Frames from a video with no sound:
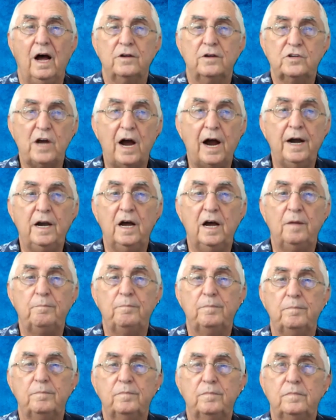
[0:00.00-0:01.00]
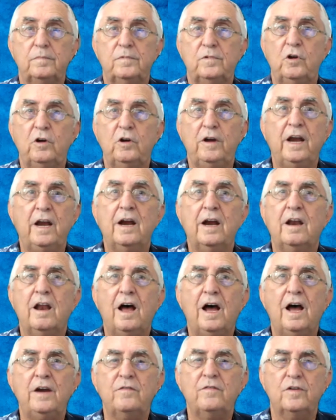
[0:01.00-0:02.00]
sign up to get in
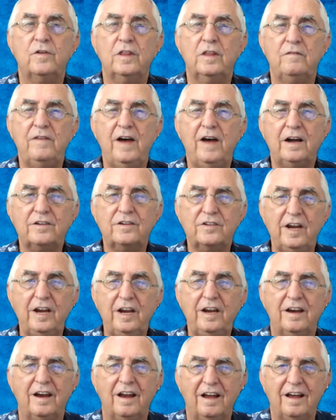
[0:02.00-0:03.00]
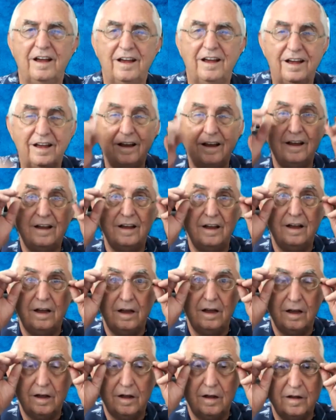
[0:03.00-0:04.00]
line for the vaccine.
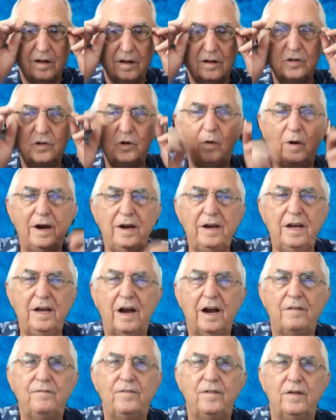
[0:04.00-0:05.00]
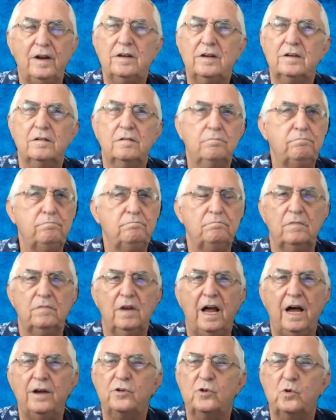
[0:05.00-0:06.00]
So I did. This is
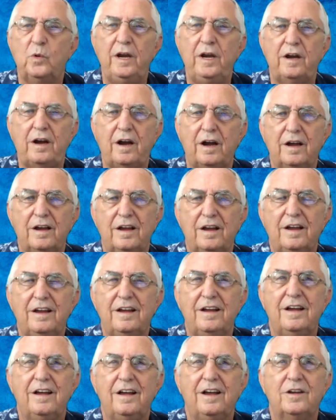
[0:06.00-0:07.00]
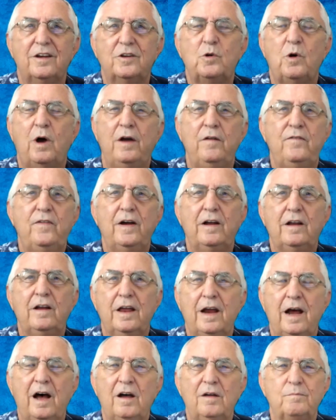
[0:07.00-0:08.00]
last week. So I
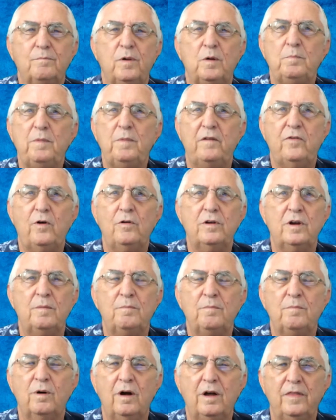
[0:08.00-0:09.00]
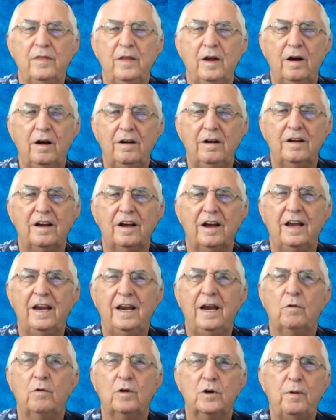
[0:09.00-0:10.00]
filled it out, put my phone number on there,
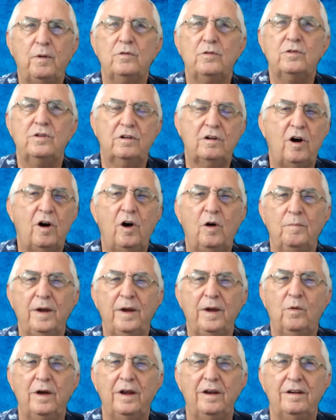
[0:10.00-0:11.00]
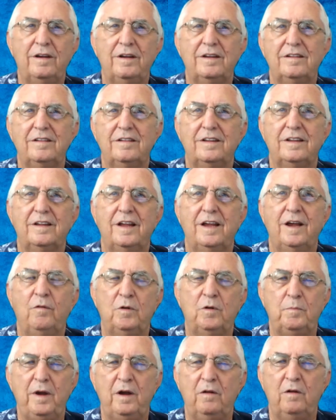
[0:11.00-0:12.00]
and they were supposed to call me when
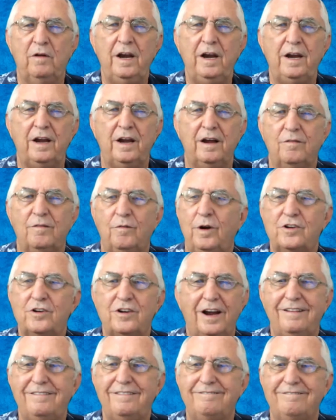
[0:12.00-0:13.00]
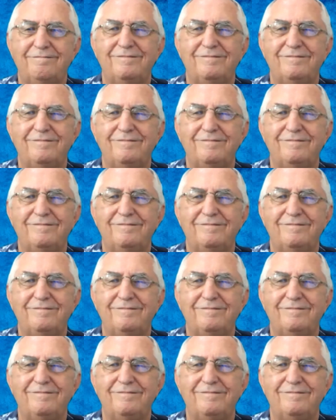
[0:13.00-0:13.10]
it would be ready, which I